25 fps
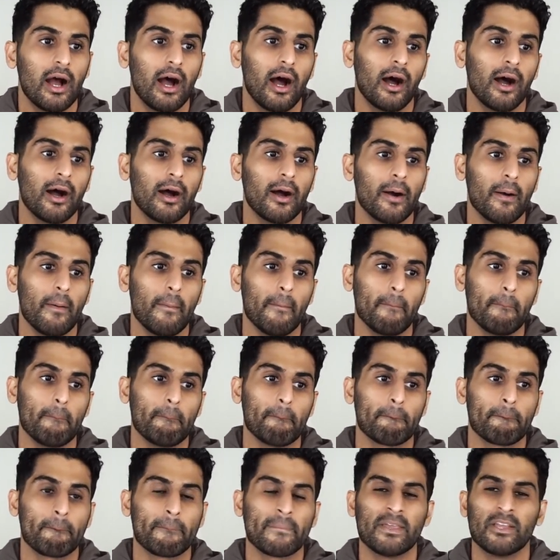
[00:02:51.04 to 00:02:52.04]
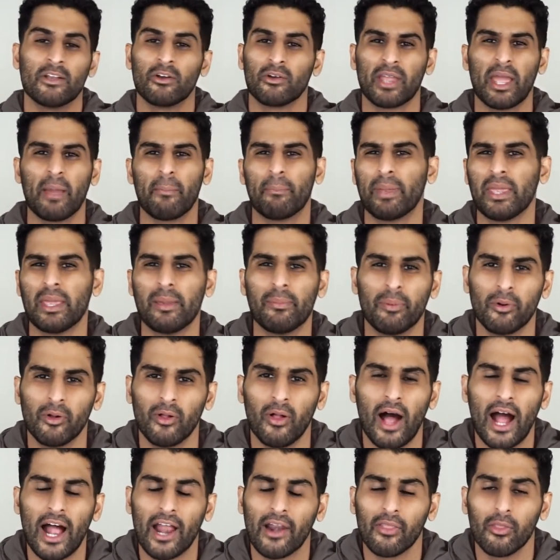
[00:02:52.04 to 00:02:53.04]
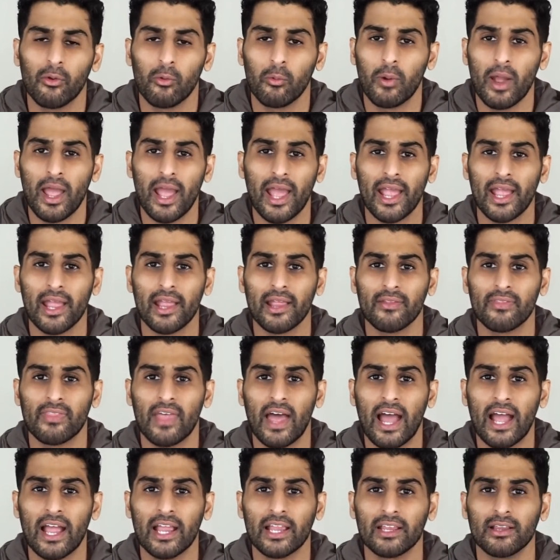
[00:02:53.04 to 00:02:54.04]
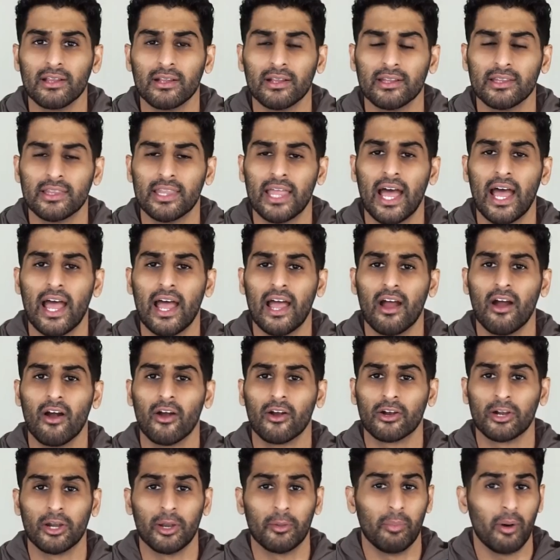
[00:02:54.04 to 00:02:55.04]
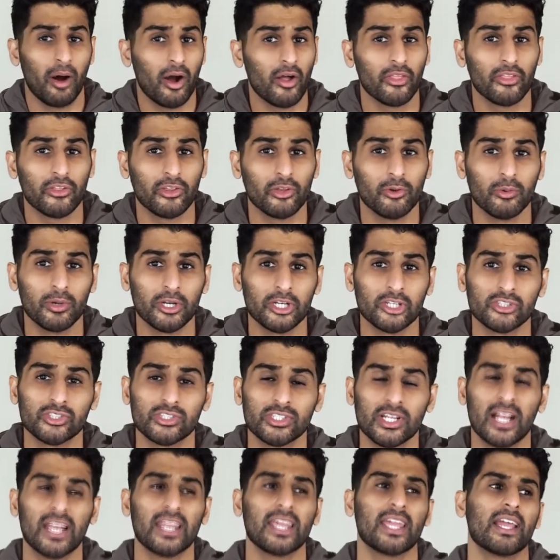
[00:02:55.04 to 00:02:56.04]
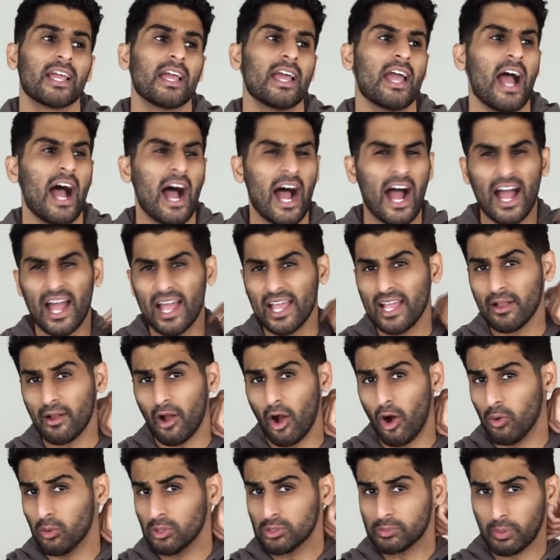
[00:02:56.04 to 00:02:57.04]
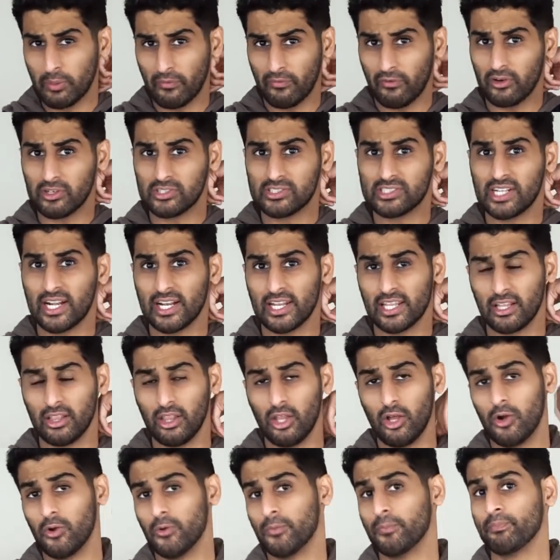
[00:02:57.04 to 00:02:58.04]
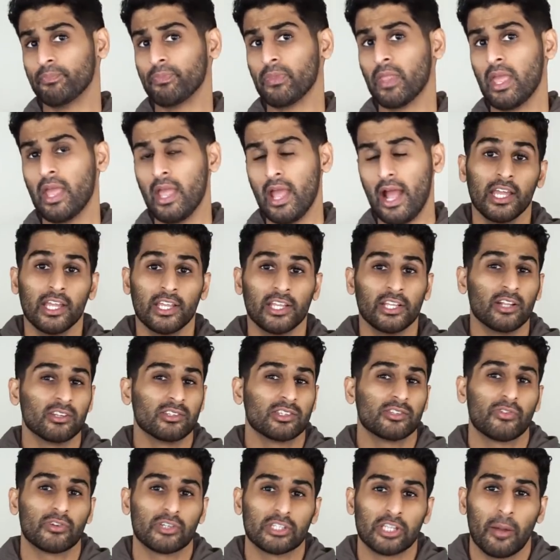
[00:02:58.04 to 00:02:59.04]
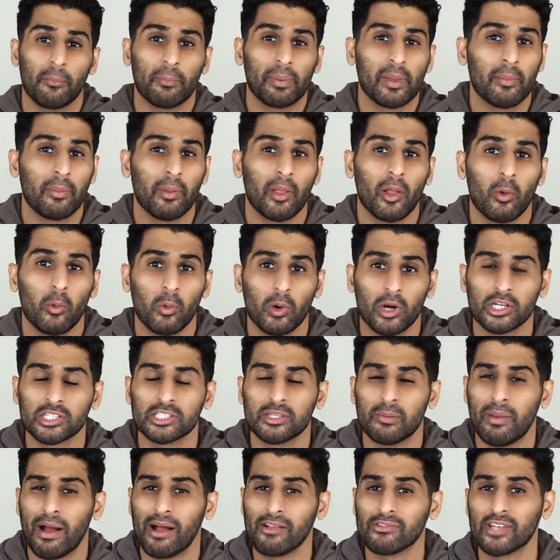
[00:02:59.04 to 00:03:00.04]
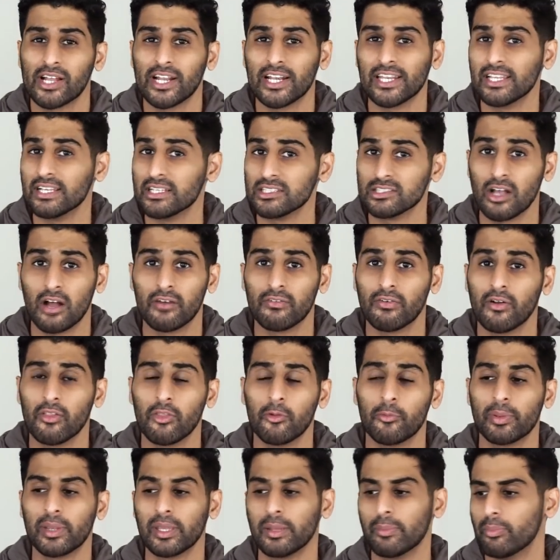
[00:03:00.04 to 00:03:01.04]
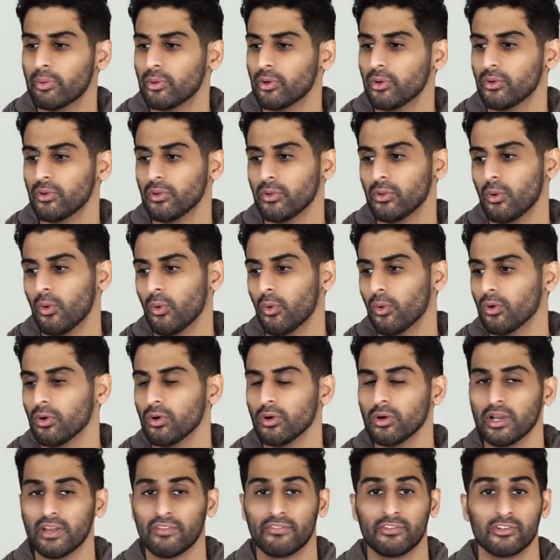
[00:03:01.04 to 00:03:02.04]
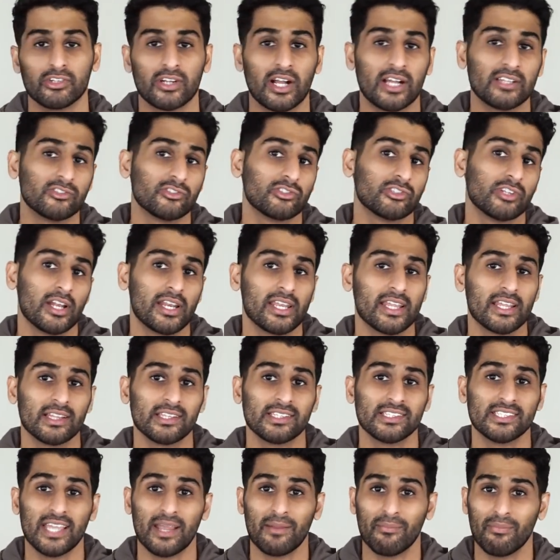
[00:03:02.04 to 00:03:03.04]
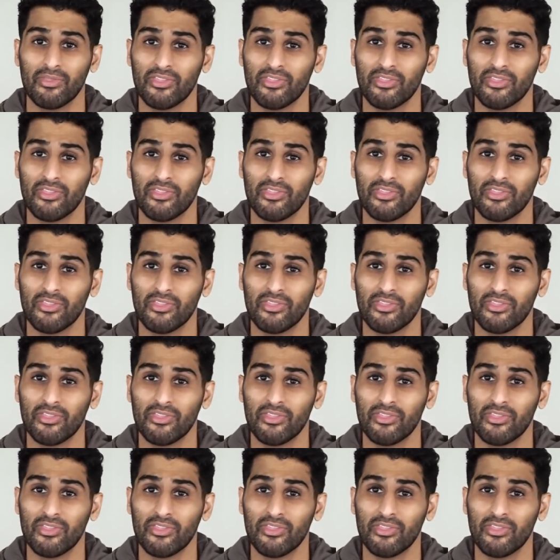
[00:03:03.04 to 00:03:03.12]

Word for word: Um, you know, get people out of the way that, that are gonna bother you when you're studying. I always preferred studying alone. You know, for some people it works to bounce ideas off other people, or if you guys are studying the same